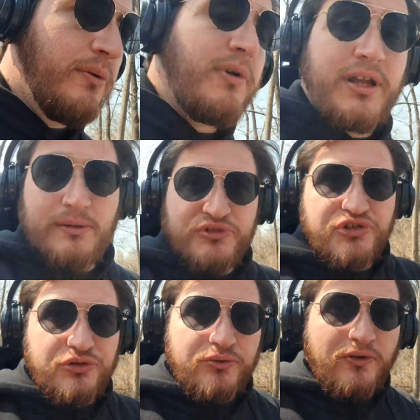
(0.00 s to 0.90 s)
When it comes
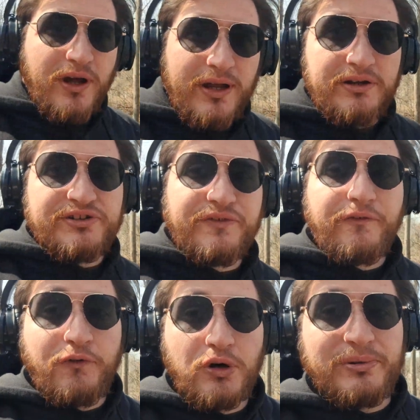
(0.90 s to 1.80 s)
to areas of
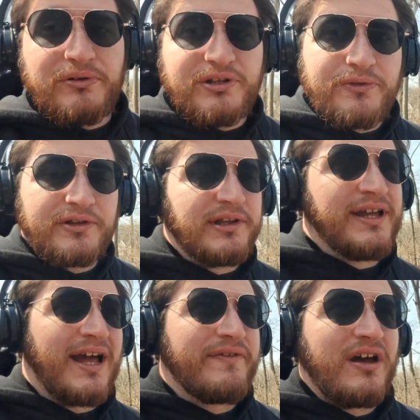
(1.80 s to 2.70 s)
affordability within the
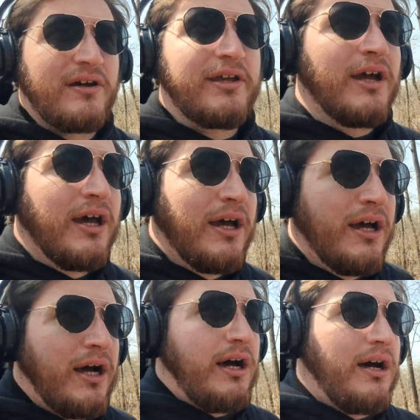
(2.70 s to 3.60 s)
Lehigh Valley,
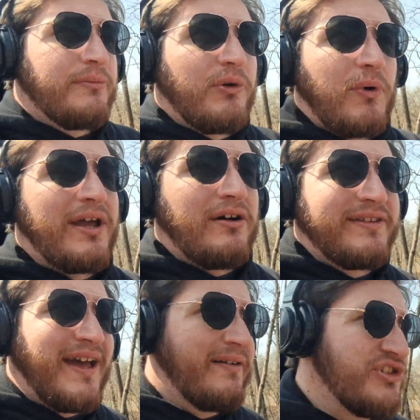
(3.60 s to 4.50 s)
the Whitehall
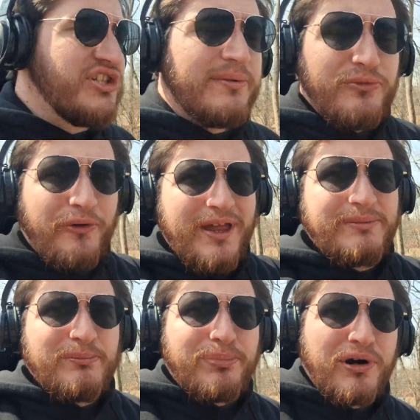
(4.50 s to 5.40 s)
Township,
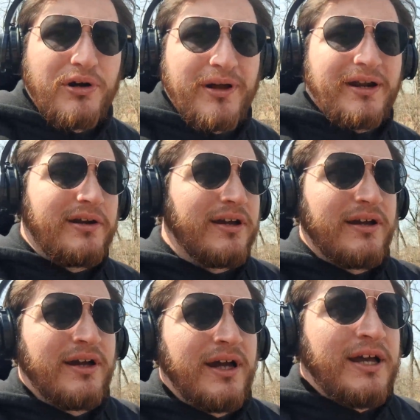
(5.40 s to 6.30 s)
Northampton Borough area
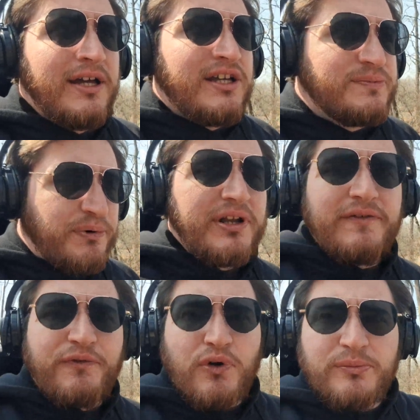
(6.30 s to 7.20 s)
is pretty
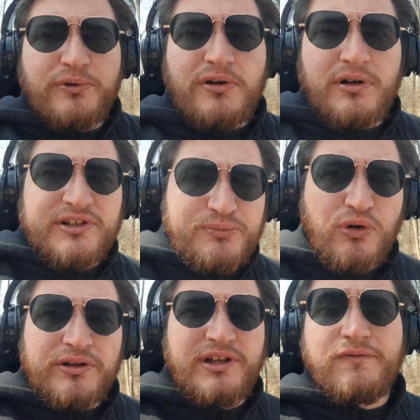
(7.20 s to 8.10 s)
affordable. It's more
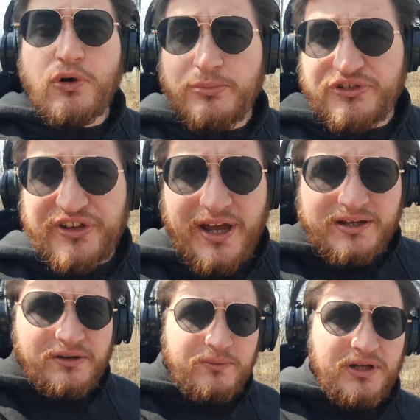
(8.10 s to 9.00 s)
on the affordable
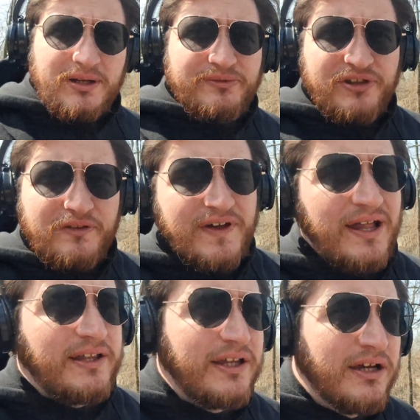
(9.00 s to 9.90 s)
side when it comes to the
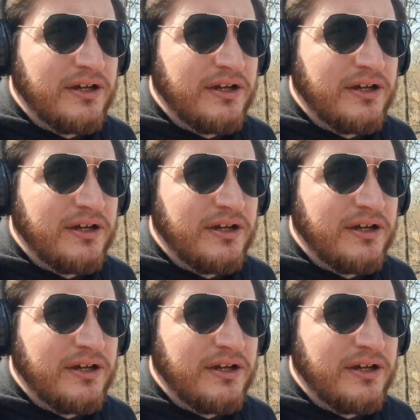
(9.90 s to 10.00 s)
valley.